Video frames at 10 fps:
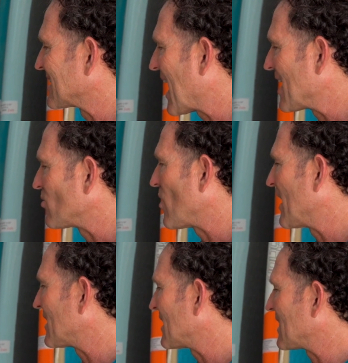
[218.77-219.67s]

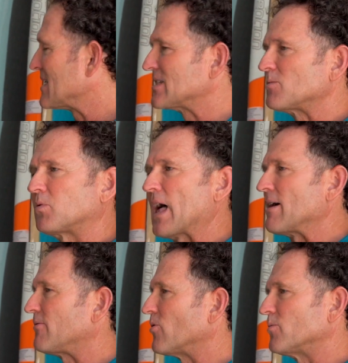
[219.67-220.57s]
lightweight, easy
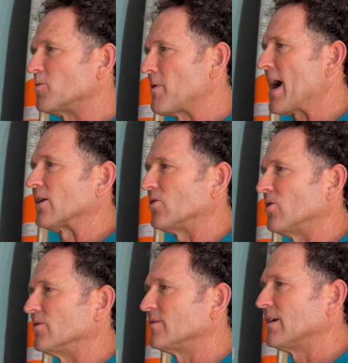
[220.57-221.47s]
platform to paddle on.